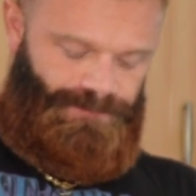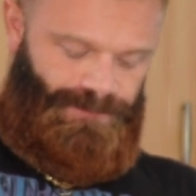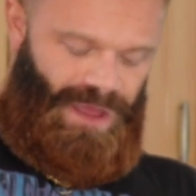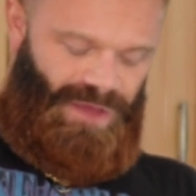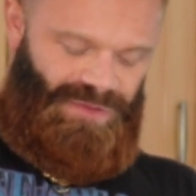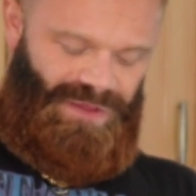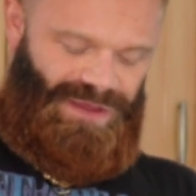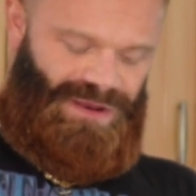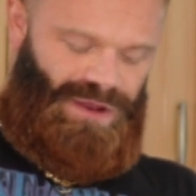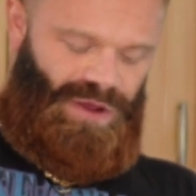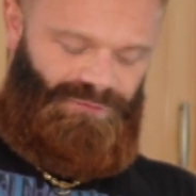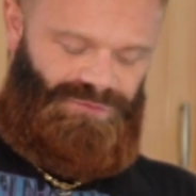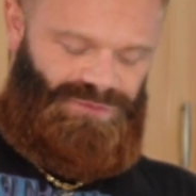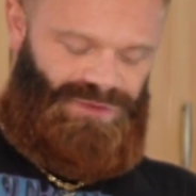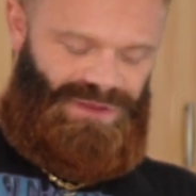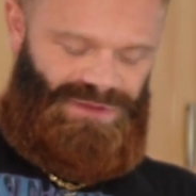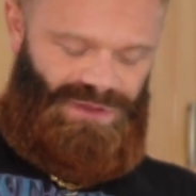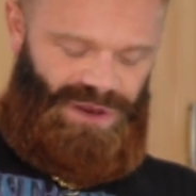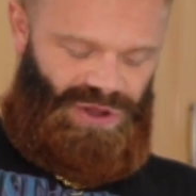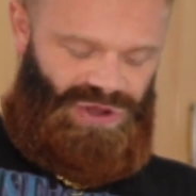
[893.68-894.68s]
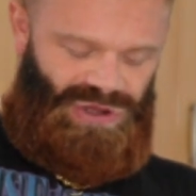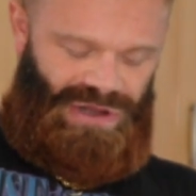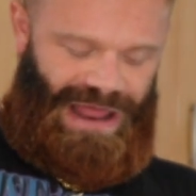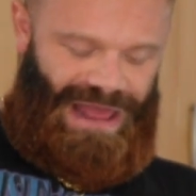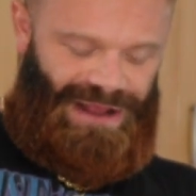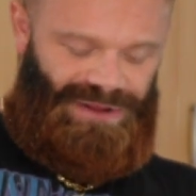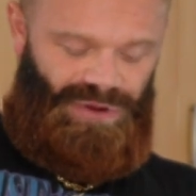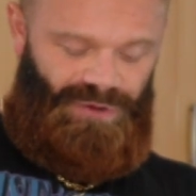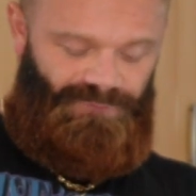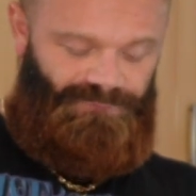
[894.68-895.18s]
I think in the off season I
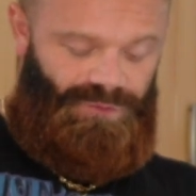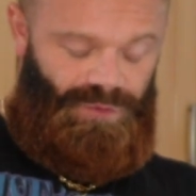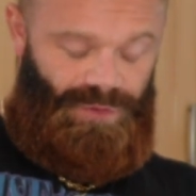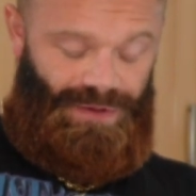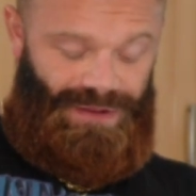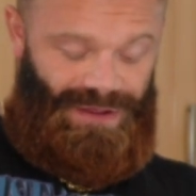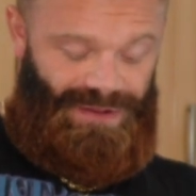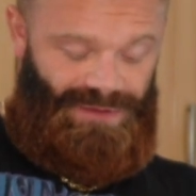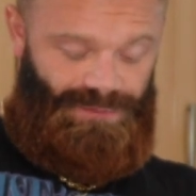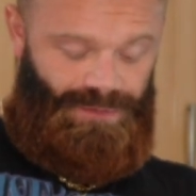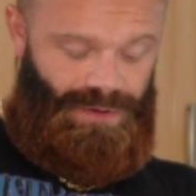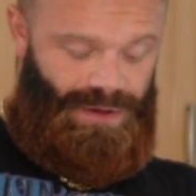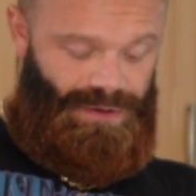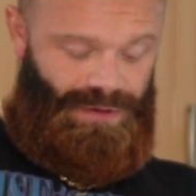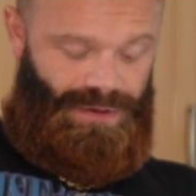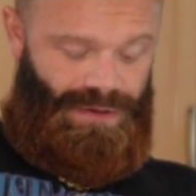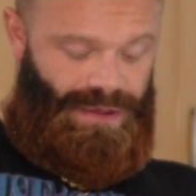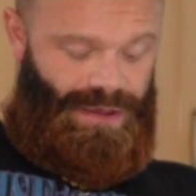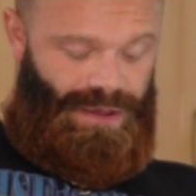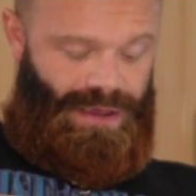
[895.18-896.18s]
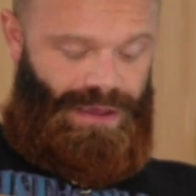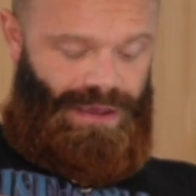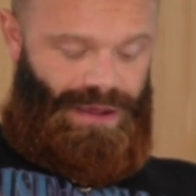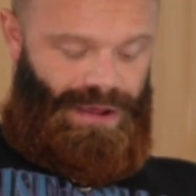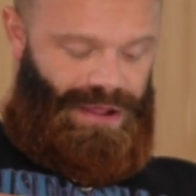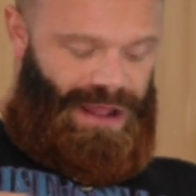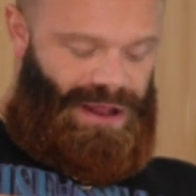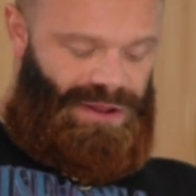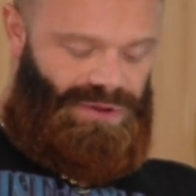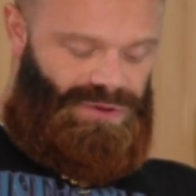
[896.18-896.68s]
slagged off doing this, but
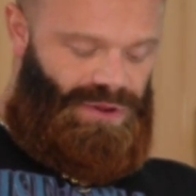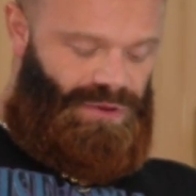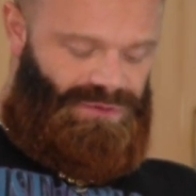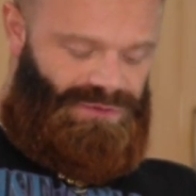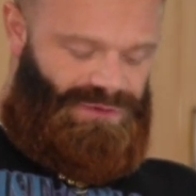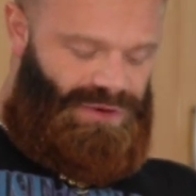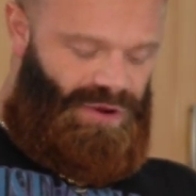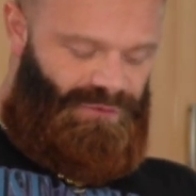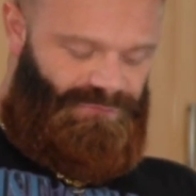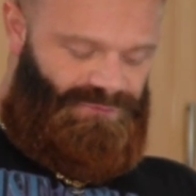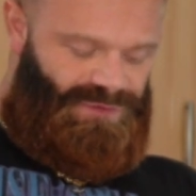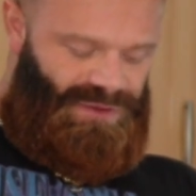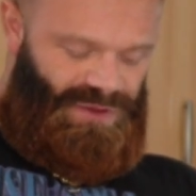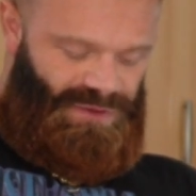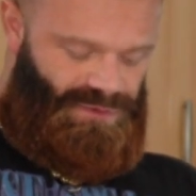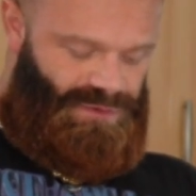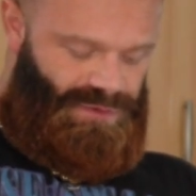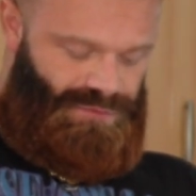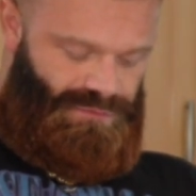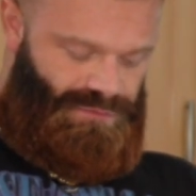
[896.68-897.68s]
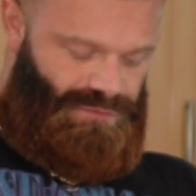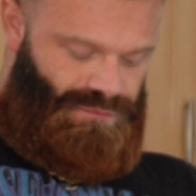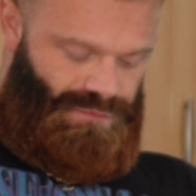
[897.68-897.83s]
that's because I was in the off season.